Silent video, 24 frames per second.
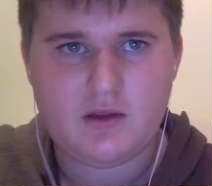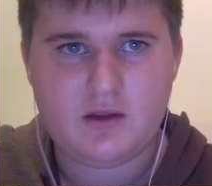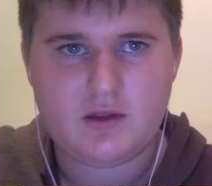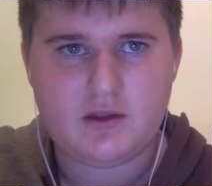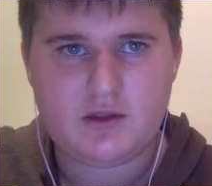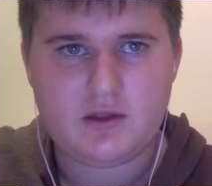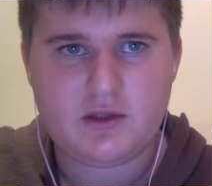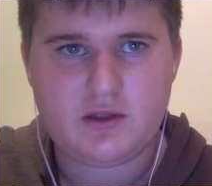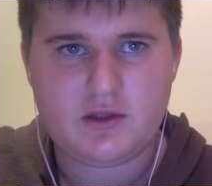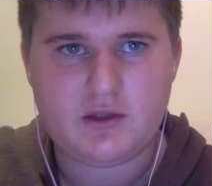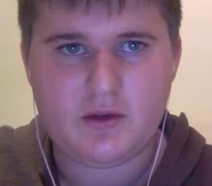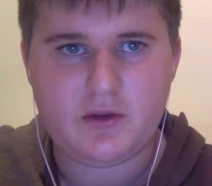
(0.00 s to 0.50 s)

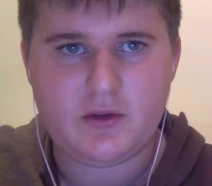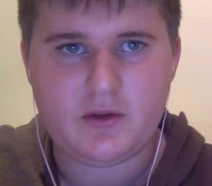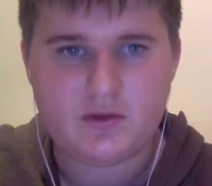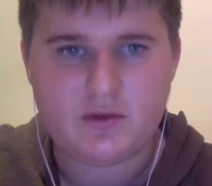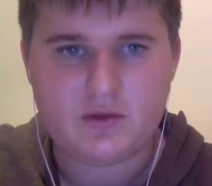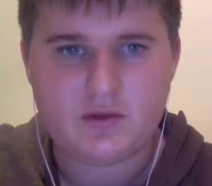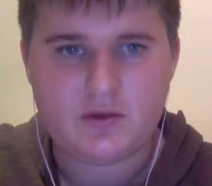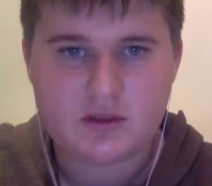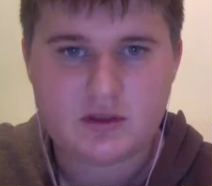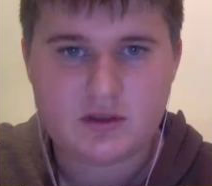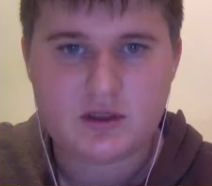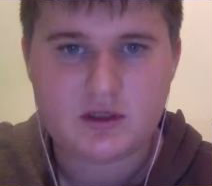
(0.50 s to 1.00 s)
So,
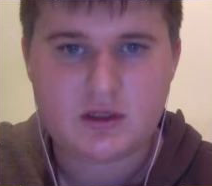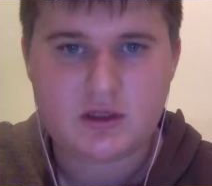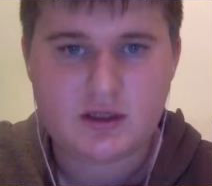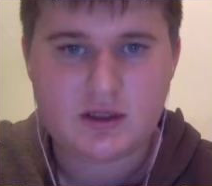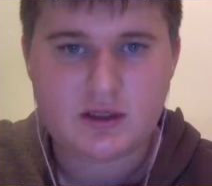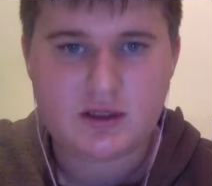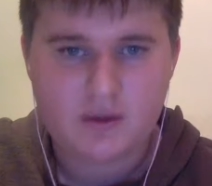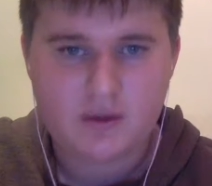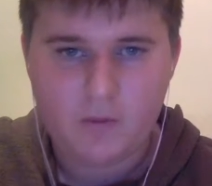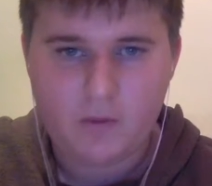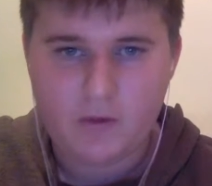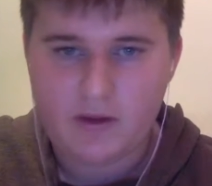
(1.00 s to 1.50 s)

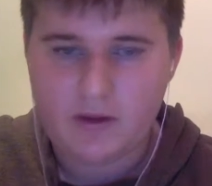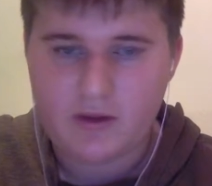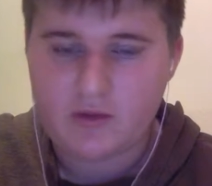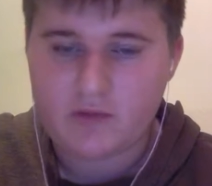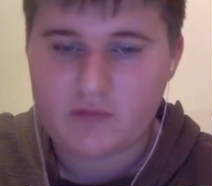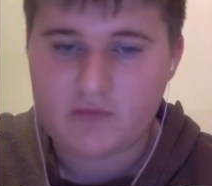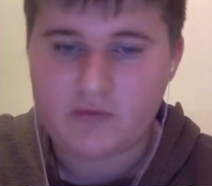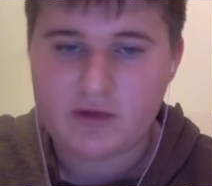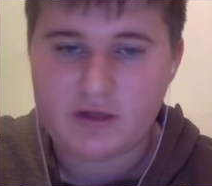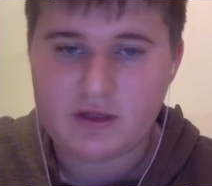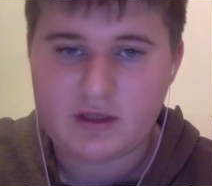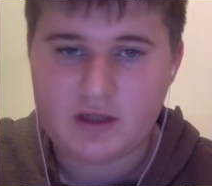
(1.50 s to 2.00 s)
starting with
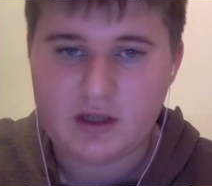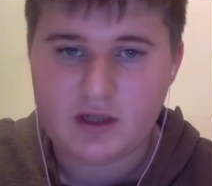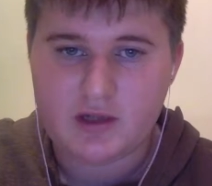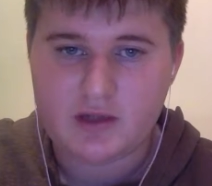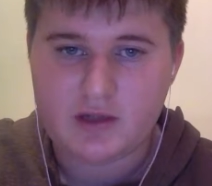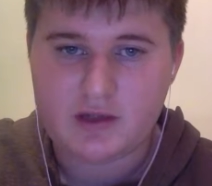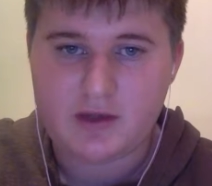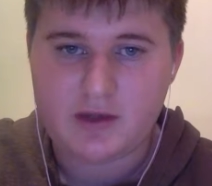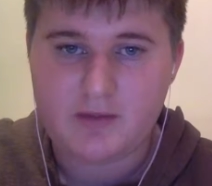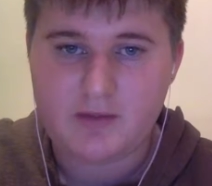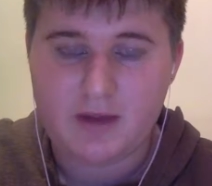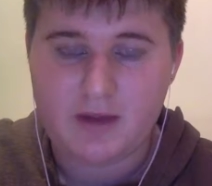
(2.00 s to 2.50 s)

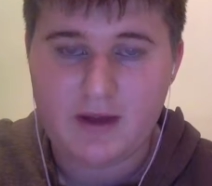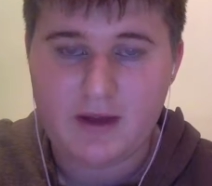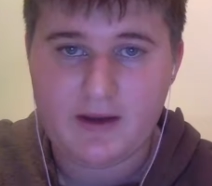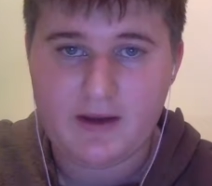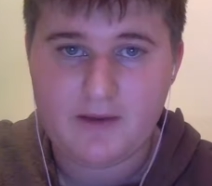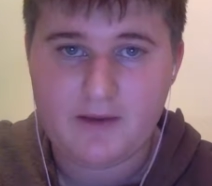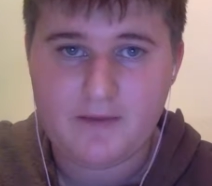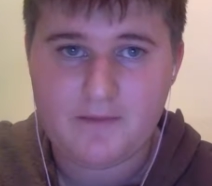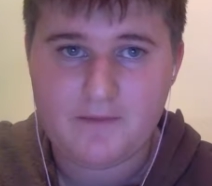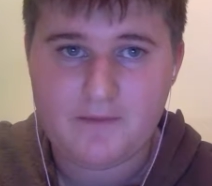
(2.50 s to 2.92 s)
research and planning,